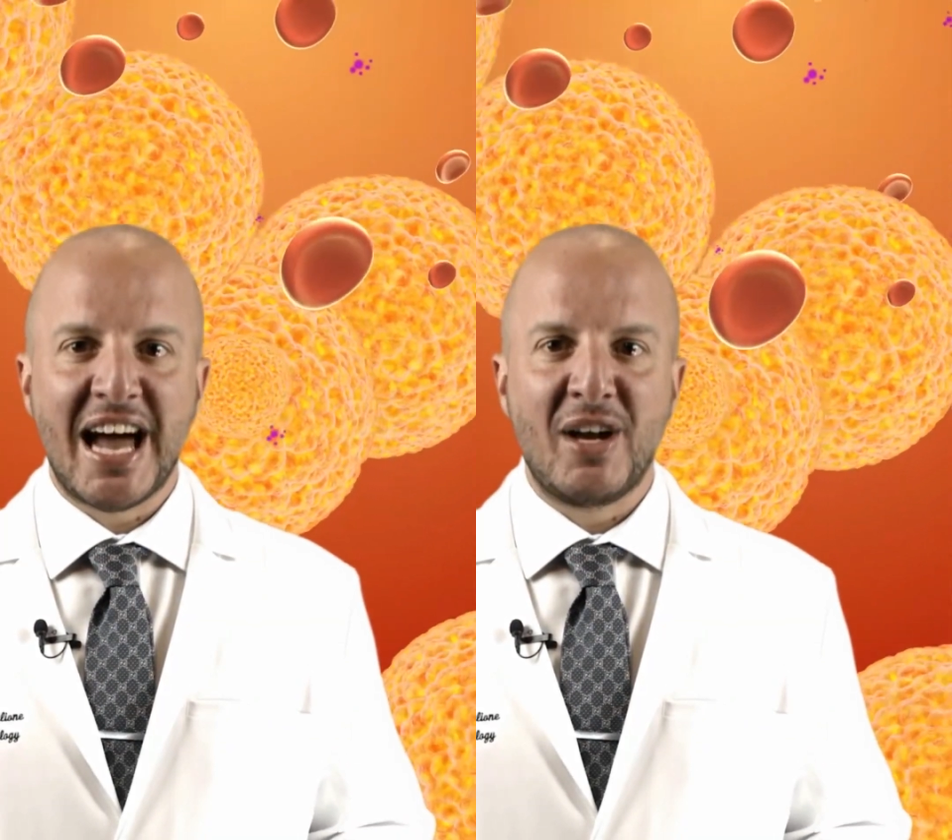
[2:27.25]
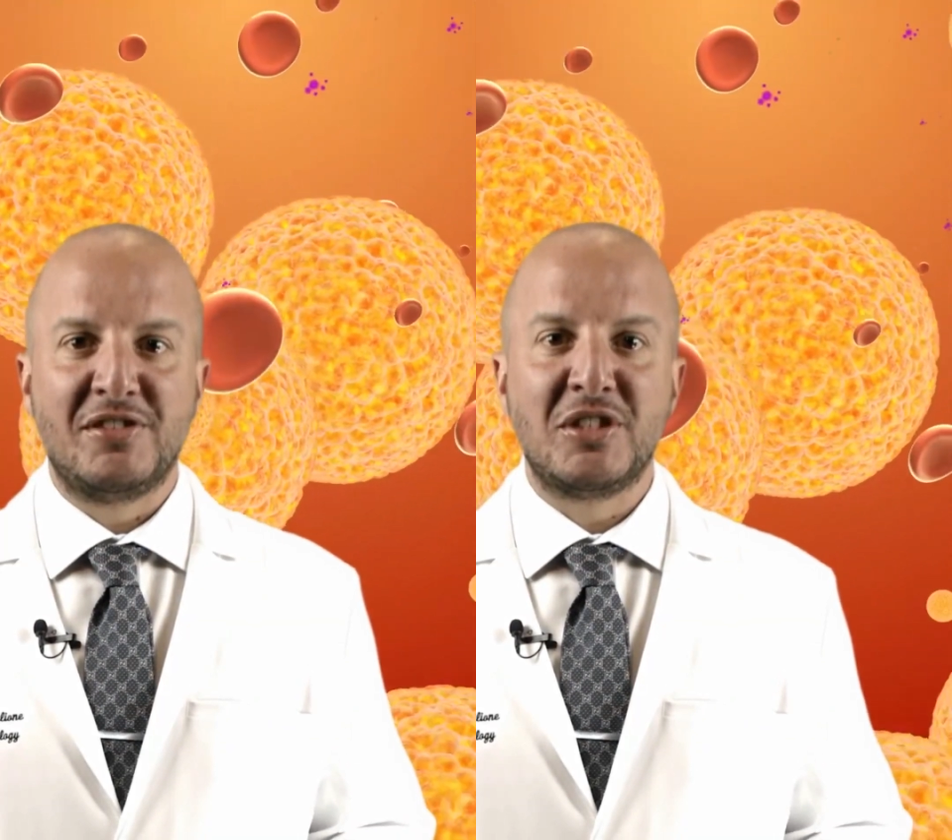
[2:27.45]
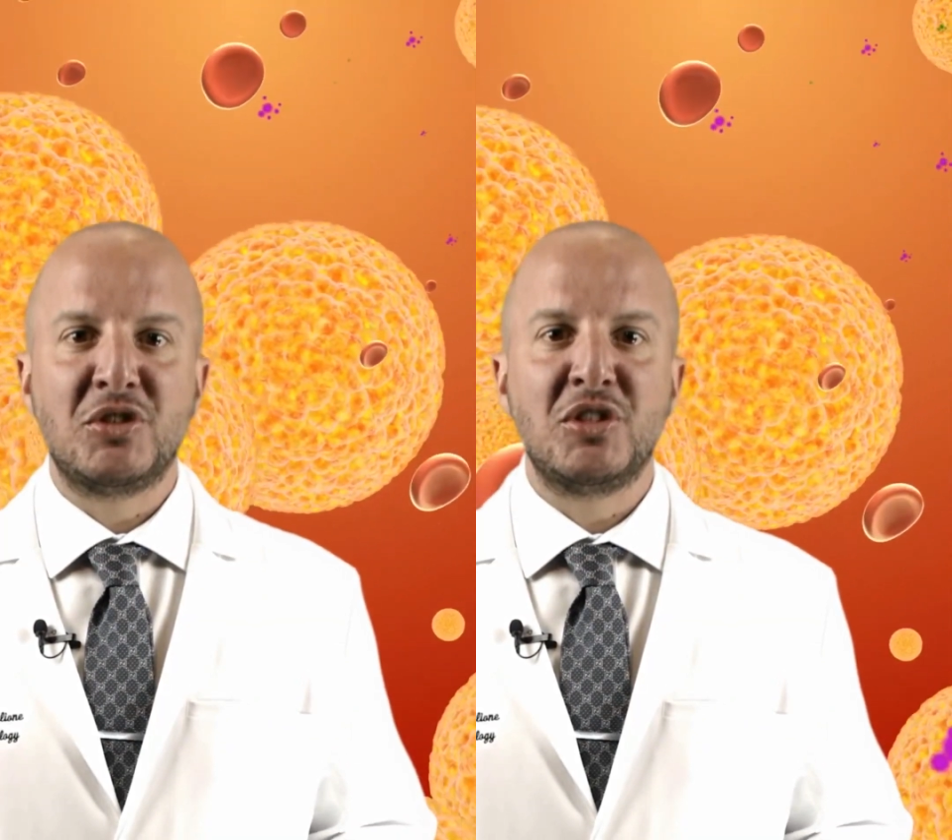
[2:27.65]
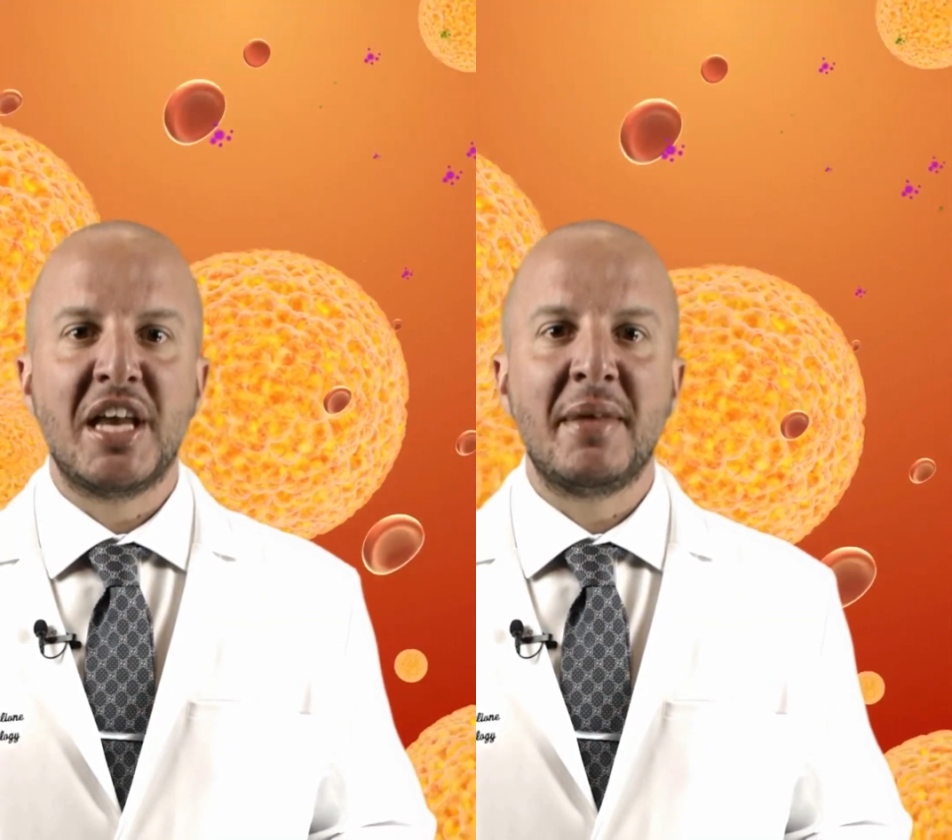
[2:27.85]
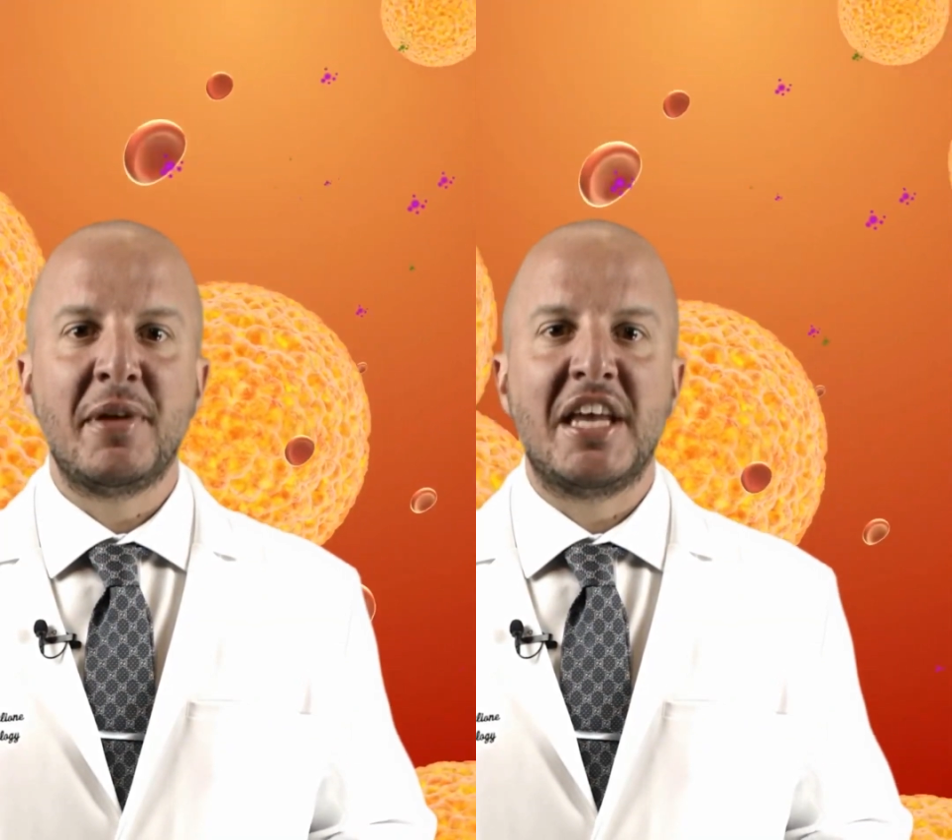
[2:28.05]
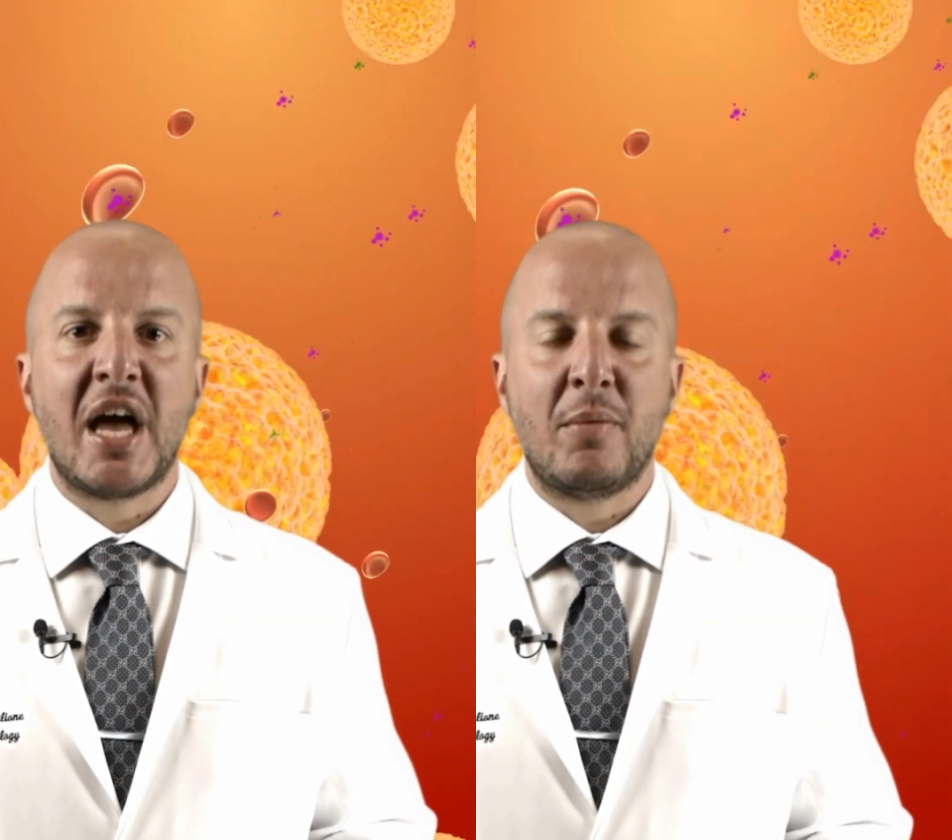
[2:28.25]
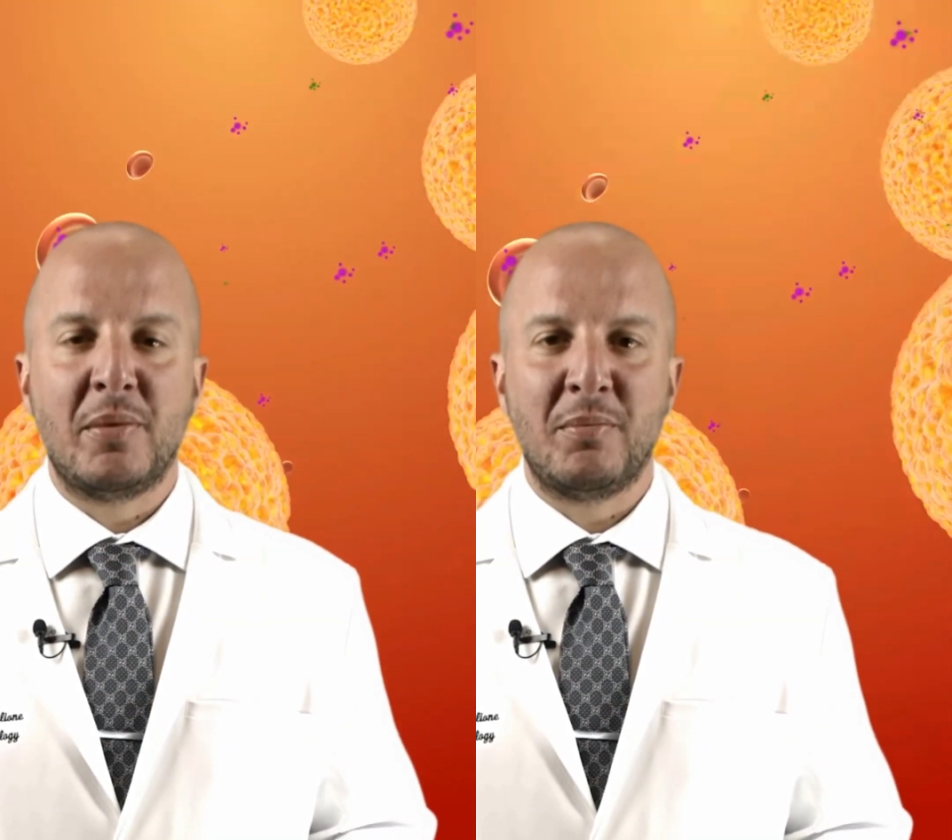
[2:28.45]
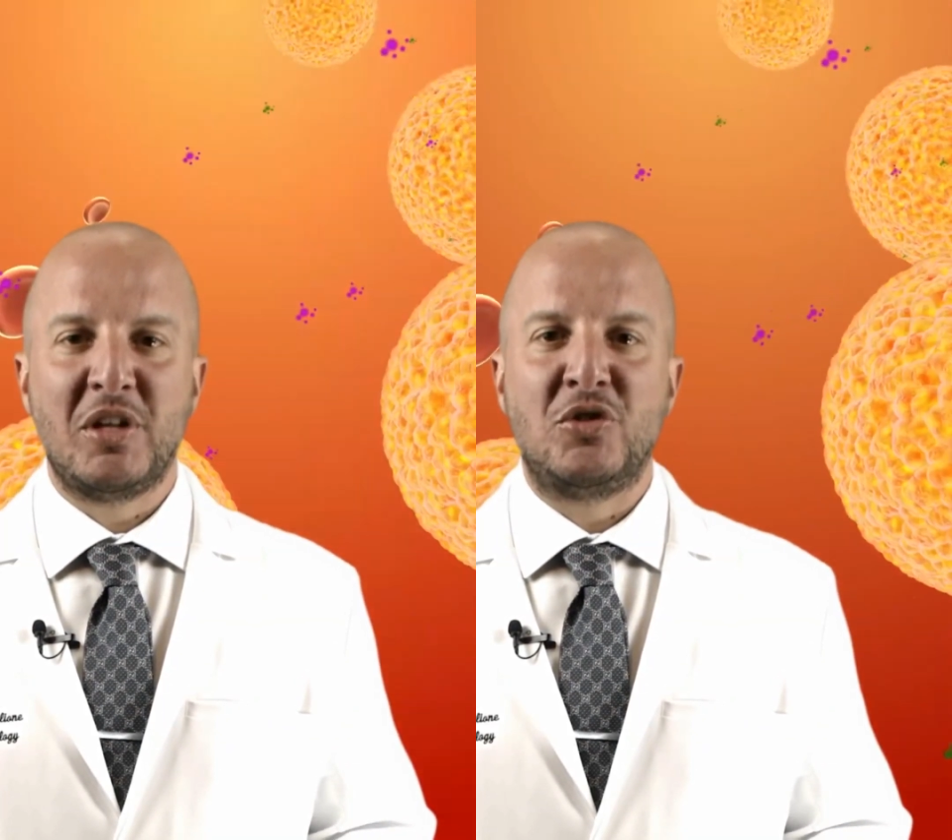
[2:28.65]
L-citrulline might help
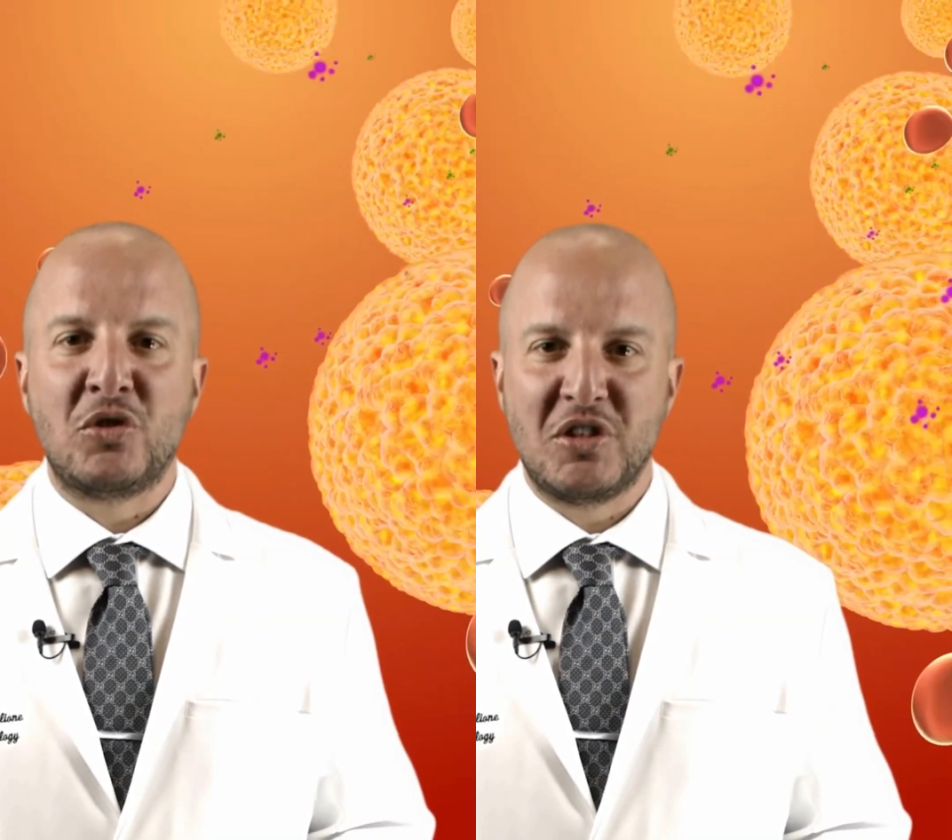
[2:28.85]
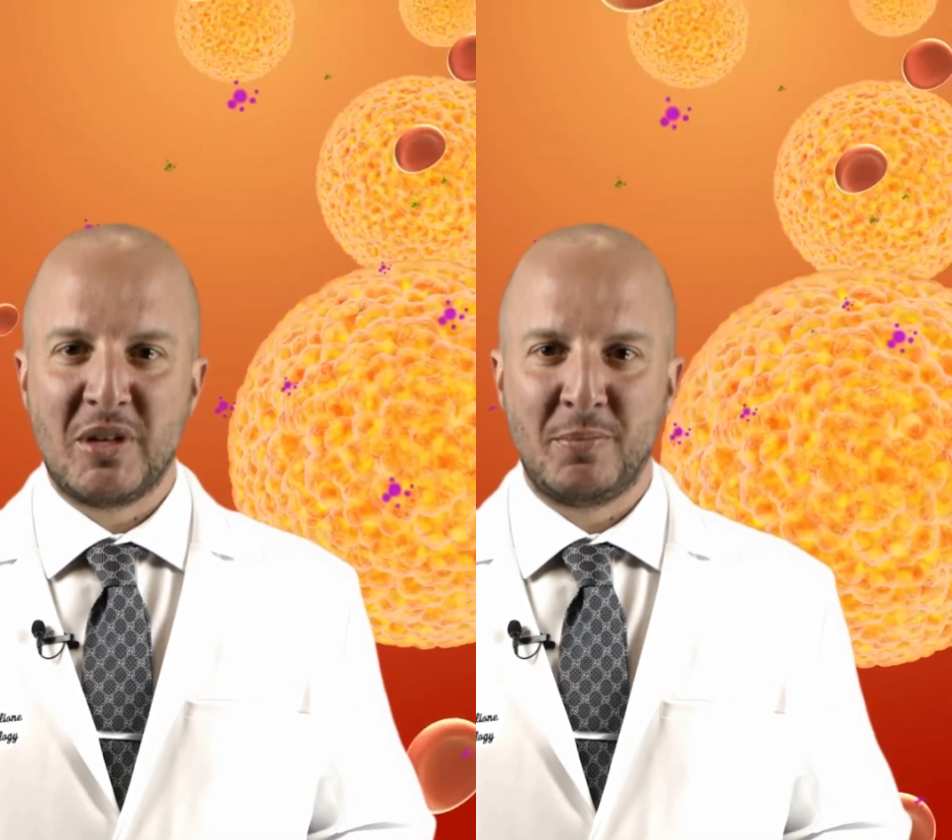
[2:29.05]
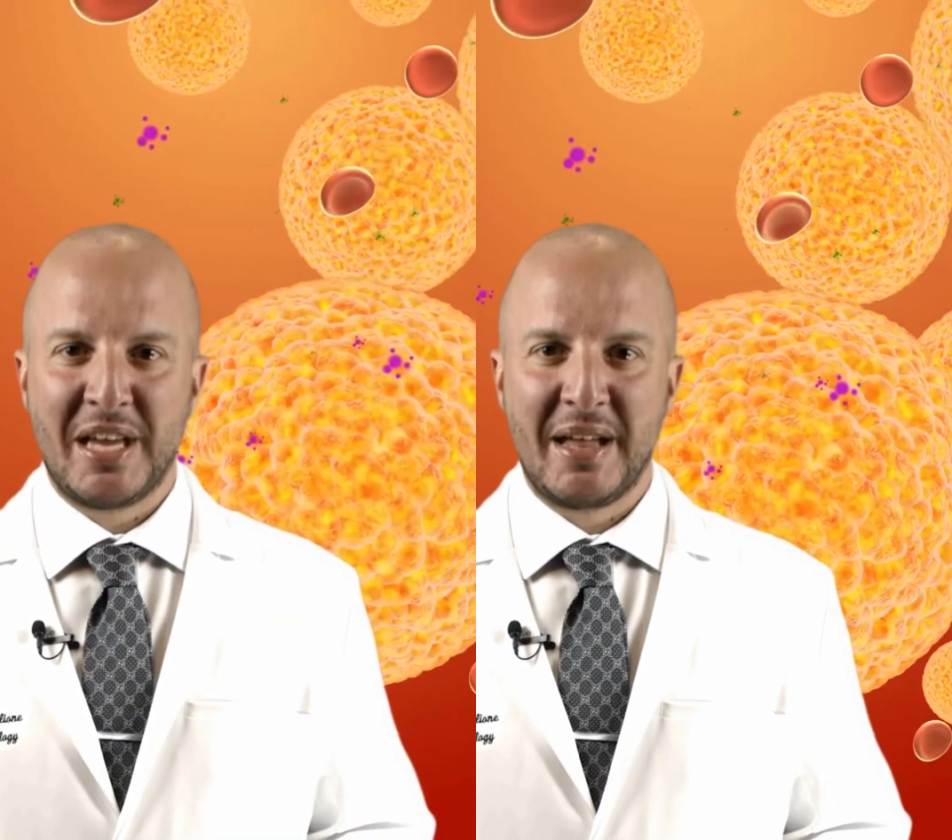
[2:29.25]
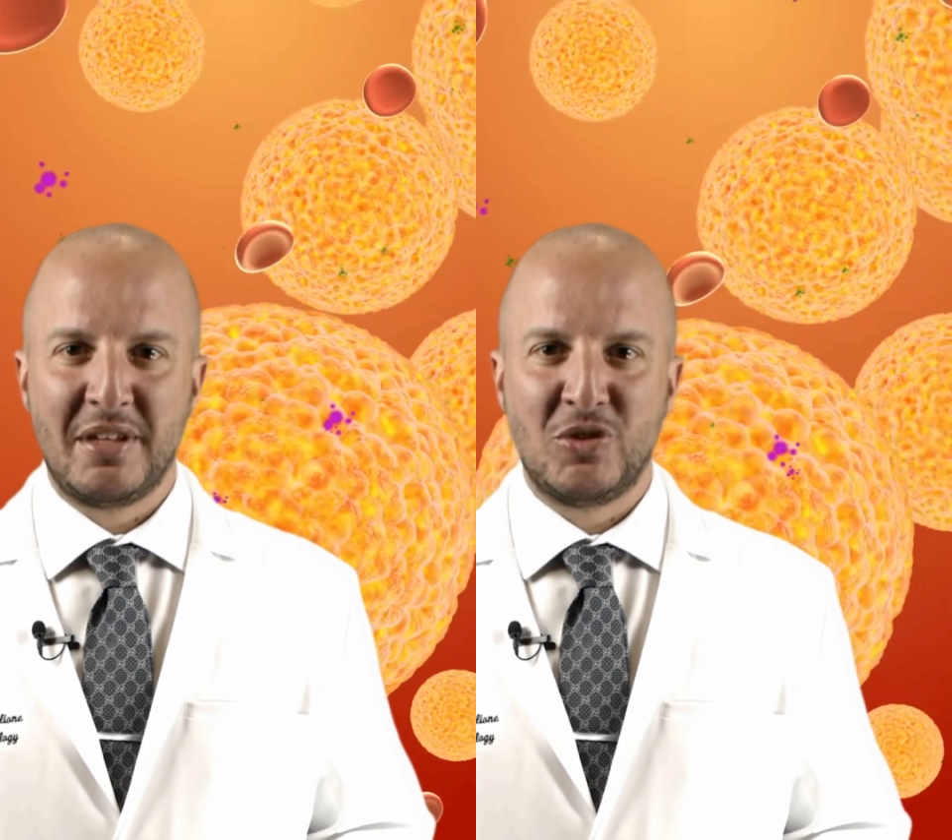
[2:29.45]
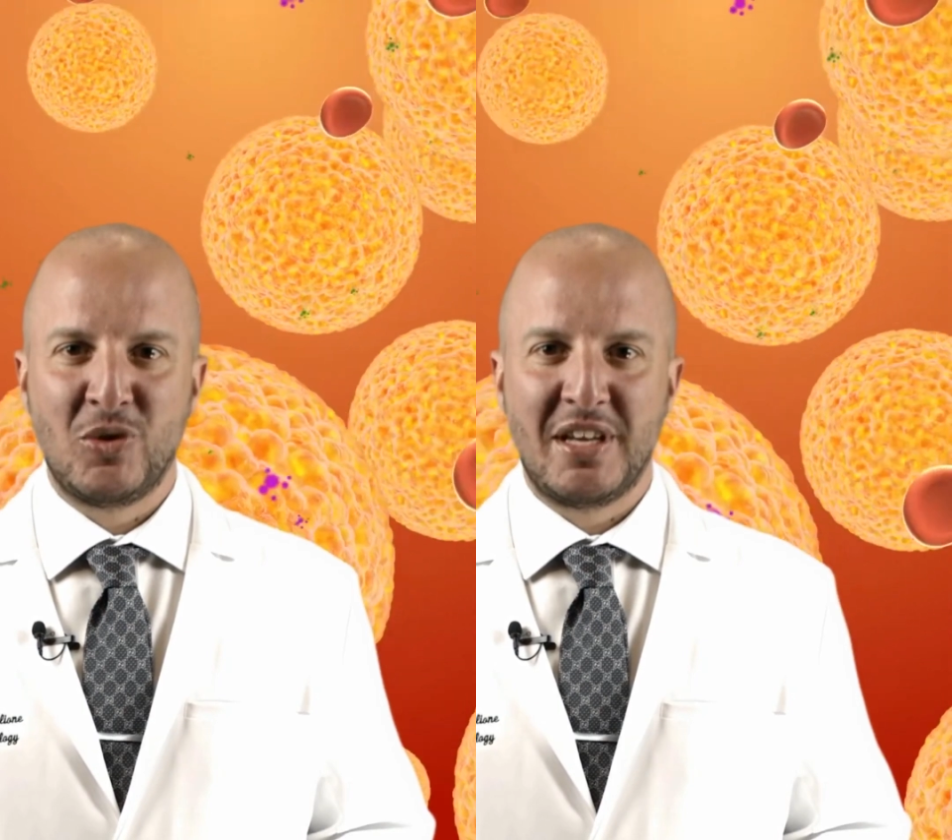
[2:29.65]
the muscles in the penis